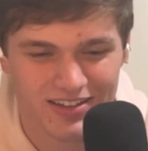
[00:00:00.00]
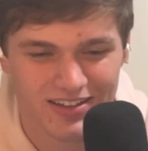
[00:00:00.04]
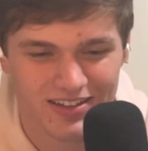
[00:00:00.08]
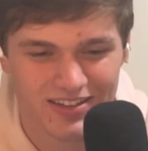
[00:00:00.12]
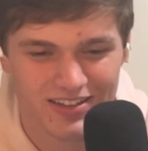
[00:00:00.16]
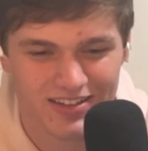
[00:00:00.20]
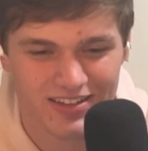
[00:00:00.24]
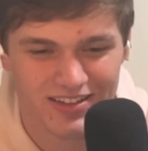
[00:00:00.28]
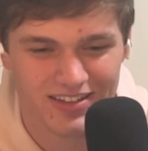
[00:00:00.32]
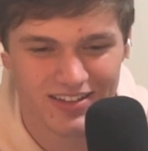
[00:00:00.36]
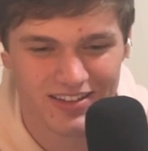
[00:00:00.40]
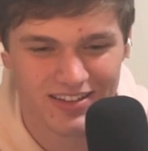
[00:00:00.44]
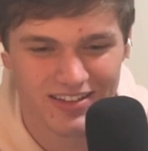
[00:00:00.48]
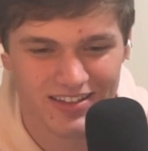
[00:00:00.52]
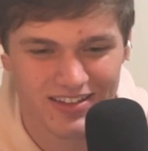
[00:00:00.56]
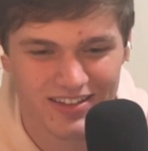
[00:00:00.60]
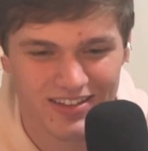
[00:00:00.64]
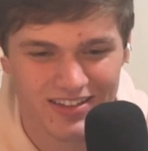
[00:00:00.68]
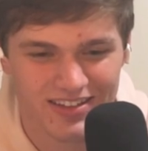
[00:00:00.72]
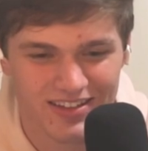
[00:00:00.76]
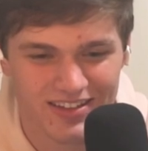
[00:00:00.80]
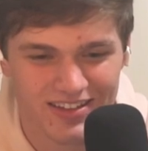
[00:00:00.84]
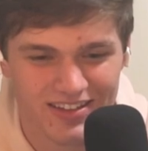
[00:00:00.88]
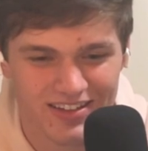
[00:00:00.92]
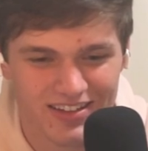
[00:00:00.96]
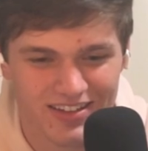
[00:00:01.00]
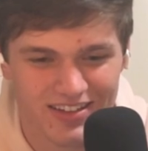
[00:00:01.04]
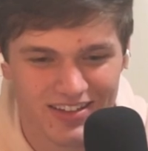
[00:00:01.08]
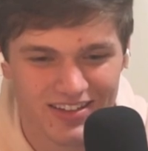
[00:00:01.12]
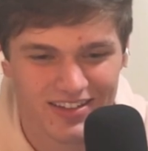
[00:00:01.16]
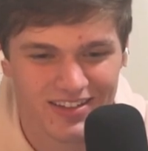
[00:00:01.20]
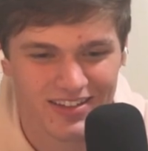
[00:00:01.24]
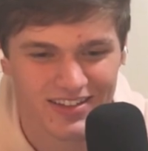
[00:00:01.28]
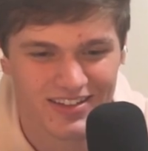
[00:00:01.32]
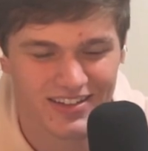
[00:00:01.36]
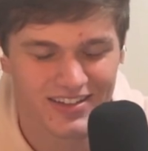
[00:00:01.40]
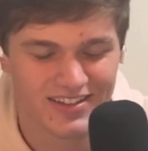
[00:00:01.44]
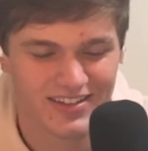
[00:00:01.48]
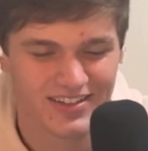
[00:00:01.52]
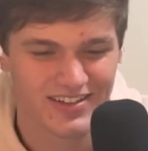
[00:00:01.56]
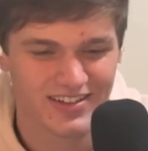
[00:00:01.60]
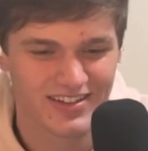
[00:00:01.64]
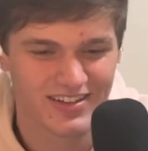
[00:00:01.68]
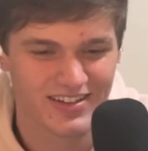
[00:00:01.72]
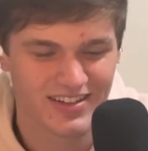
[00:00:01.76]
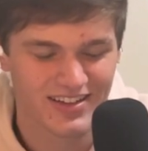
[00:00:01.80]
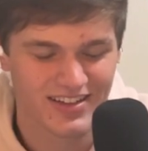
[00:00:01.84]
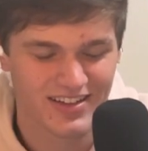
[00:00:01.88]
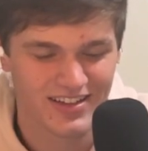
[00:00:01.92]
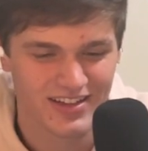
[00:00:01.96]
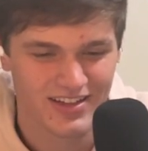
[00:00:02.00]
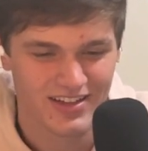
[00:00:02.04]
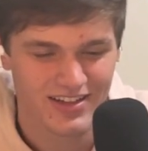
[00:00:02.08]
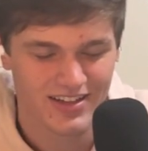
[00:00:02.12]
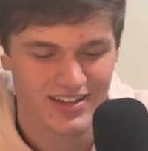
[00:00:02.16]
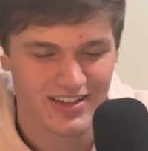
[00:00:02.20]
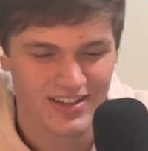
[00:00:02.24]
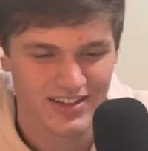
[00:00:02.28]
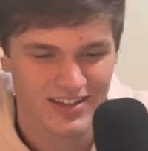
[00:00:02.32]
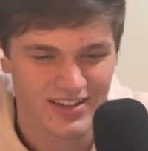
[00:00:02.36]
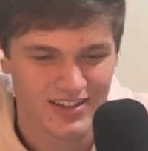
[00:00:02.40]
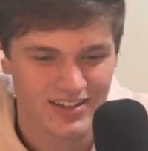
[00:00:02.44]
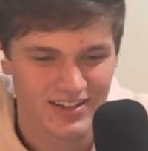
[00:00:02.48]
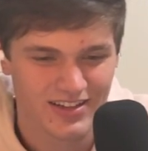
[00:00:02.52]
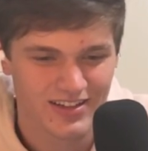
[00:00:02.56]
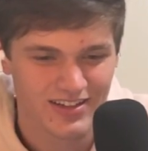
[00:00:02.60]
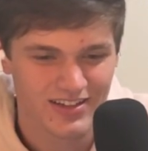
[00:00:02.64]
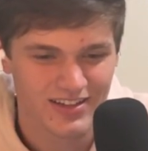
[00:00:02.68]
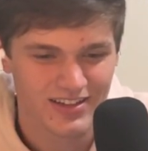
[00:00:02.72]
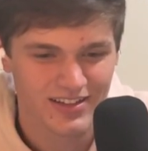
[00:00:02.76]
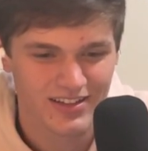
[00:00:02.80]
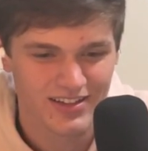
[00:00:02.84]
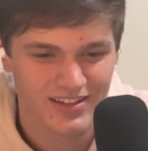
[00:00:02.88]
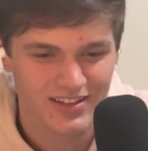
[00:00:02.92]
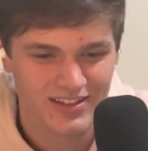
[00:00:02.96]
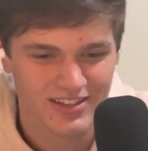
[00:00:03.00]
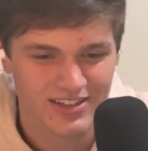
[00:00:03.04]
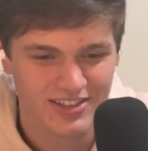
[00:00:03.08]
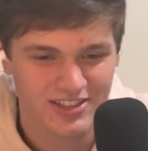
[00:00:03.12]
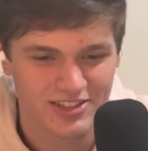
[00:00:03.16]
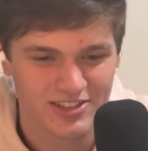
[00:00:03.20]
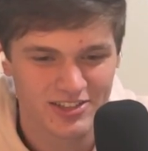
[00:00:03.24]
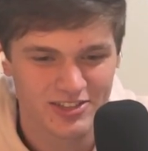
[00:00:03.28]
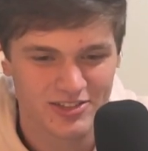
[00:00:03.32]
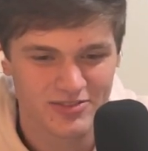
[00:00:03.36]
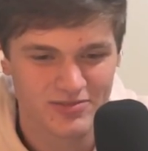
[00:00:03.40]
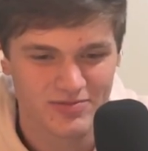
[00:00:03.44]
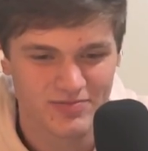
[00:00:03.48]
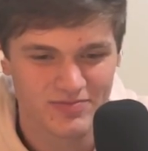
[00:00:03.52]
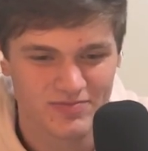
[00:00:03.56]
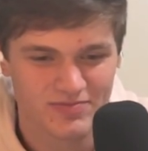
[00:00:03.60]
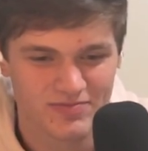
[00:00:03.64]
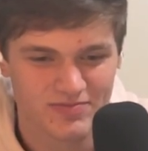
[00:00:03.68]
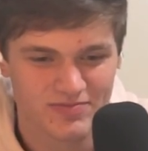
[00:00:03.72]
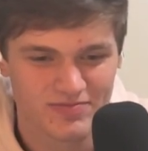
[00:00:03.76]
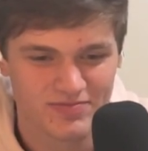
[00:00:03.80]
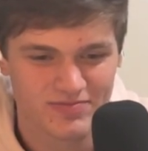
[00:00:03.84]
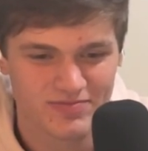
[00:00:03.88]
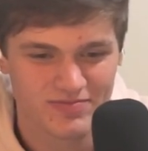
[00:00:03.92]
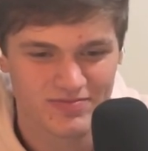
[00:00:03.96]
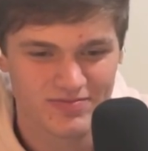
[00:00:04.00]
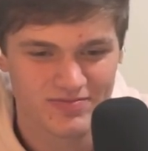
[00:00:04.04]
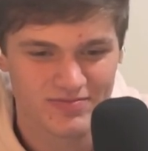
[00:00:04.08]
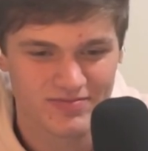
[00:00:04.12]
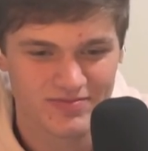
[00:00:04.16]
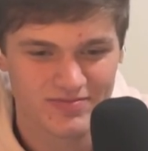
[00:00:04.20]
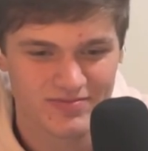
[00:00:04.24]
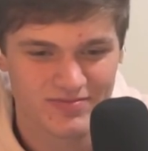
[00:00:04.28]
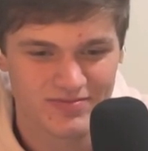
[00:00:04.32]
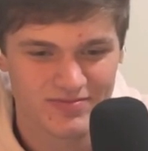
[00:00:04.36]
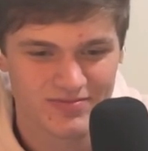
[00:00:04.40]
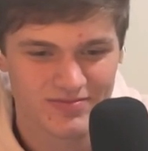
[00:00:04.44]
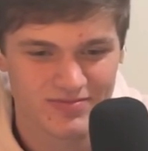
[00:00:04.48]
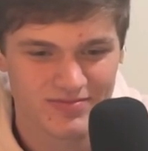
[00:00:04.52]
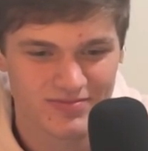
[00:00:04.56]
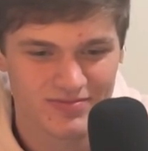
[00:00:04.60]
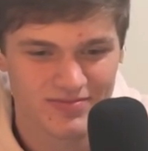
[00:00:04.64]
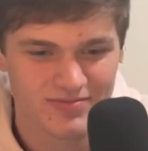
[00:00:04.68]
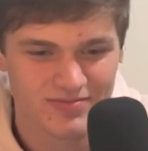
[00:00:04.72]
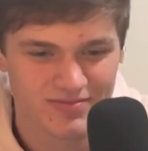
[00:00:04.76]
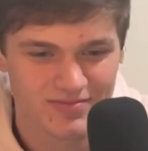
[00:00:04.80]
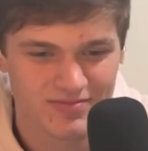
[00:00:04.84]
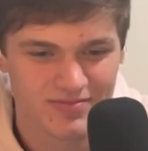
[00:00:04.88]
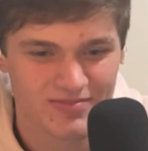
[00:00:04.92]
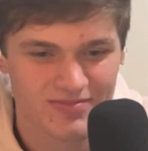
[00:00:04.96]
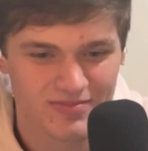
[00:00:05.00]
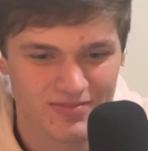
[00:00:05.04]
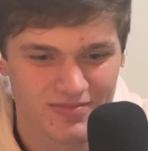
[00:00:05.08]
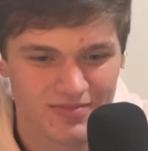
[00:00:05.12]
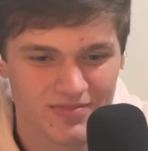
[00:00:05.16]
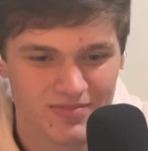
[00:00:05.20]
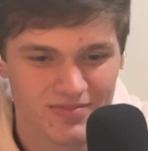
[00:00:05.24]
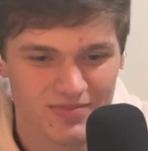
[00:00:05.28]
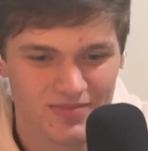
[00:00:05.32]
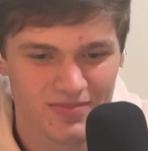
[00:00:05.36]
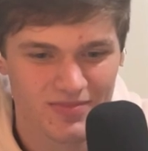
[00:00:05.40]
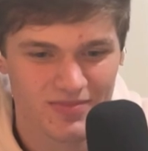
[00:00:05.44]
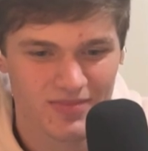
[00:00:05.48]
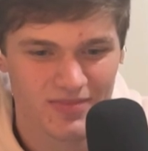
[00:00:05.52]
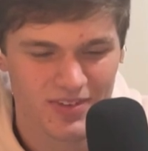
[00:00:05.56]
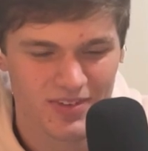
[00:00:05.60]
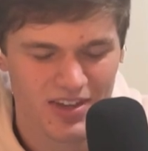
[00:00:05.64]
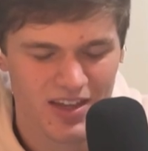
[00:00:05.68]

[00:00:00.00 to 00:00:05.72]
This person isn't speaking.